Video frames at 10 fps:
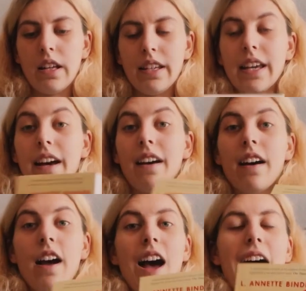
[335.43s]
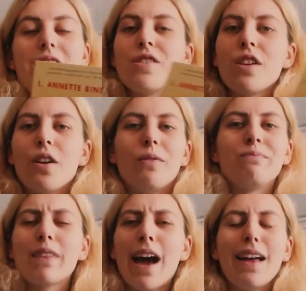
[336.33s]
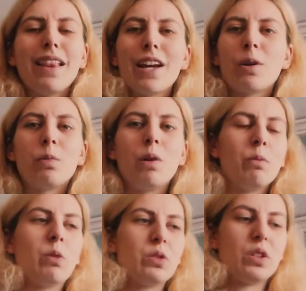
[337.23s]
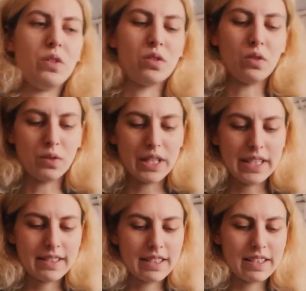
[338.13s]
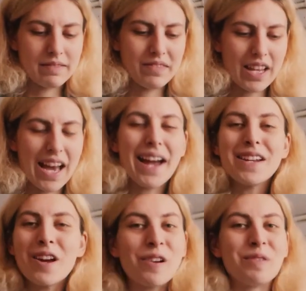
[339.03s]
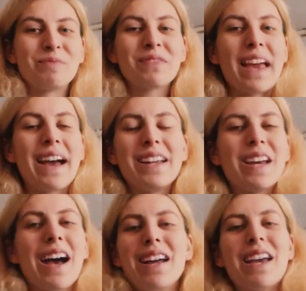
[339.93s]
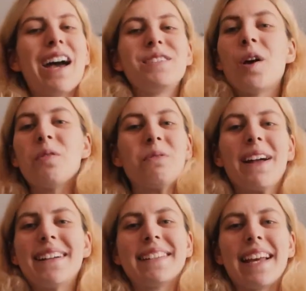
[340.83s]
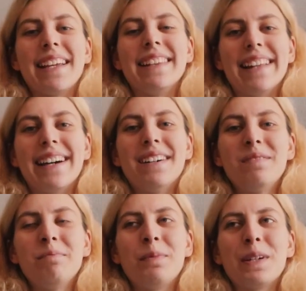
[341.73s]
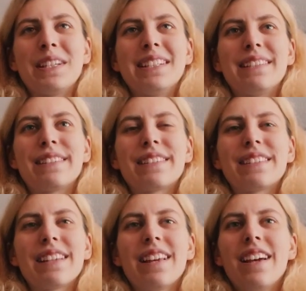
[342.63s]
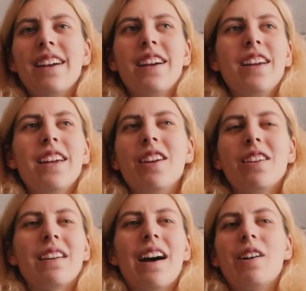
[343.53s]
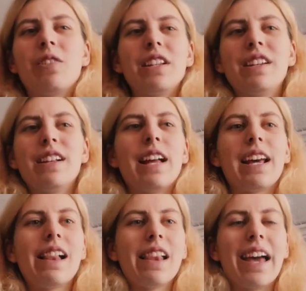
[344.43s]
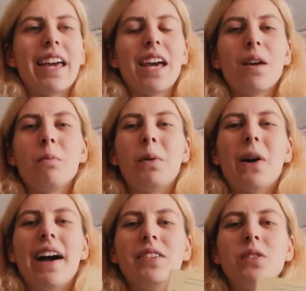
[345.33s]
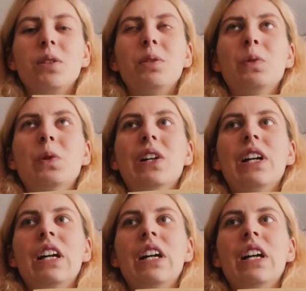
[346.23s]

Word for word: yeah i don't know i like world war ii stories i know I, I i don't like saying that because how can you like like it but i do